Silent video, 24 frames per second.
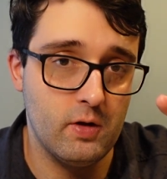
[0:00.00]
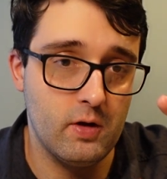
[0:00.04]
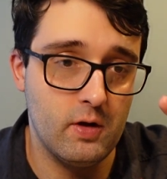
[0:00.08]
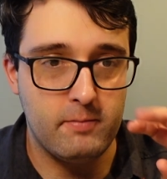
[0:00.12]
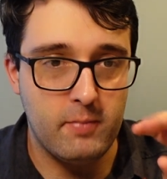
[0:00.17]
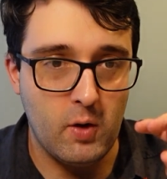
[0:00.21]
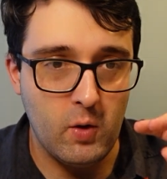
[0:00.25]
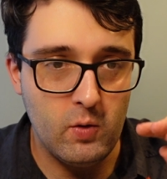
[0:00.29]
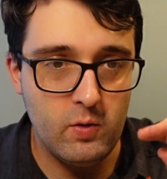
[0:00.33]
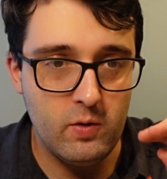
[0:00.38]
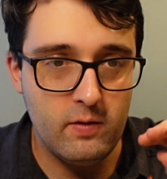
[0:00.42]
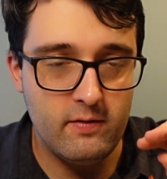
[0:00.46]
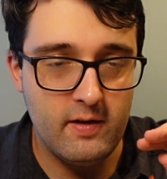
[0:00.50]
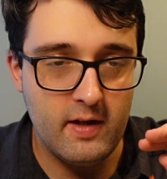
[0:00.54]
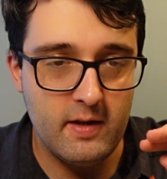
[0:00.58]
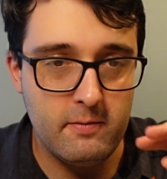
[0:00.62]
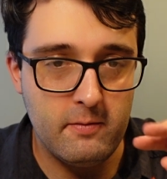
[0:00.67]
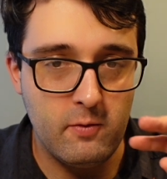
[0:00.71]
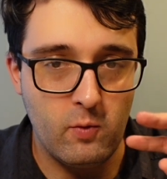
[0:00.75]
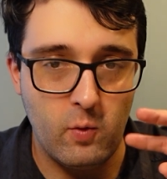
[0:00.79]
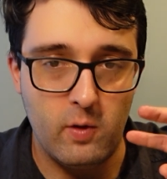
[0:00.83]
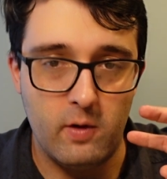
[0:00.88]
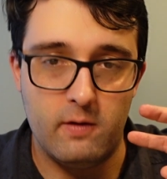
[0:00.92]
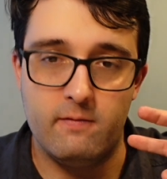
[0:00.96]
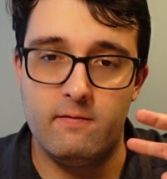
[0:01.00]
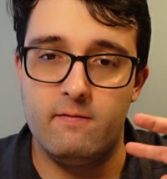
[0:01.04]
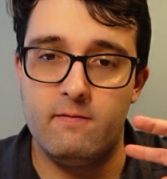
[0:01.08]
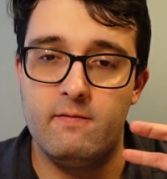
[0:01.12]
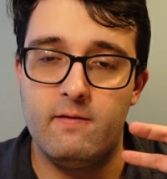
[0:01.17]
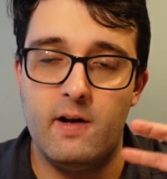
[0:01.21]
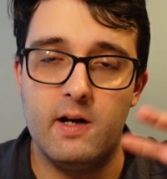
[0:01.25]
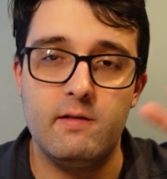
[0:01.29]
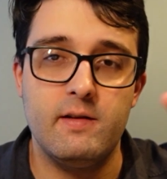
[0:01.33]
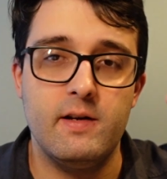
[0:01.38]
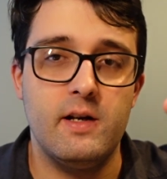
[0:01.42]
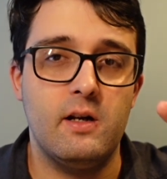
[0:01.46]
Both of them were
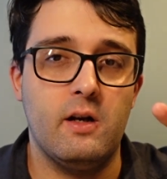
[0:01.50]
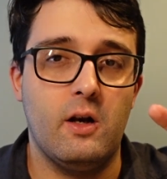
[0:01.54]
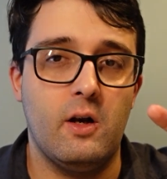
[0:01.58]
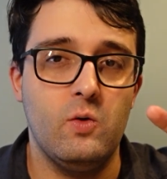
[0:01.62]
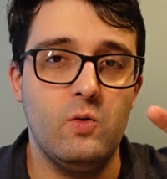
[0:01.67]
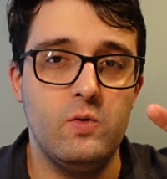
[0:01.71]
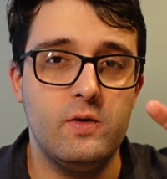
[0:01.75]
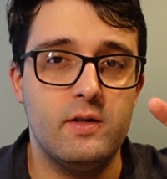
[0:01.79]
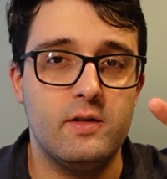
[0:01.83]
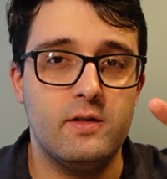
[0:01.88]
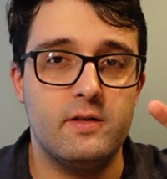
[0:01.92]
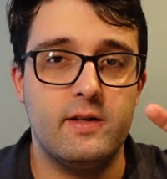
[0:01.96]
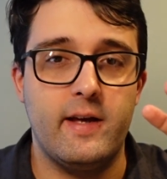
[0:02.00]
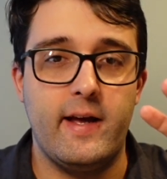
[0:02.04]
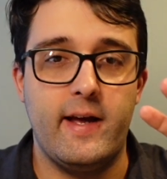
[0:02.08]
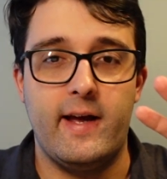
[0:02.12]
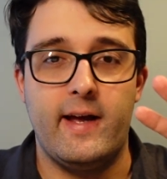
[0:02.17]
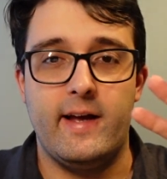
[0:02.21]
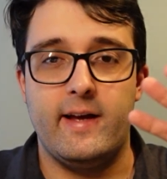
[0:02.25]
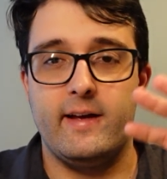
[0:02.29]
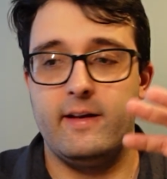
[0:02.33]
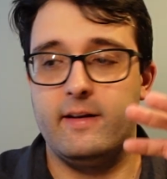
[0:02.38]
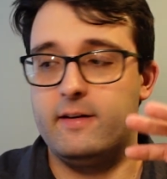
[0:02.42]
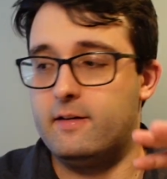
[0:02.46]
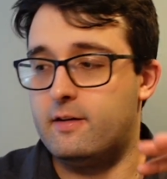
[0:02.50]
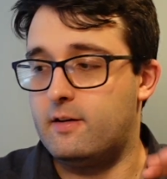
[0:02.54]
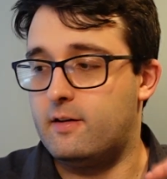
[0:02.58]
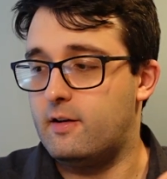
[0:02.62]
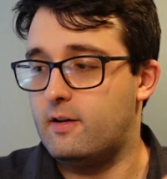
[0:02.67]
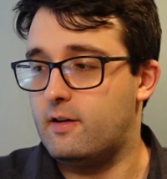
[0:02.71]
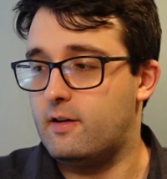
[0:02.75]
very close, and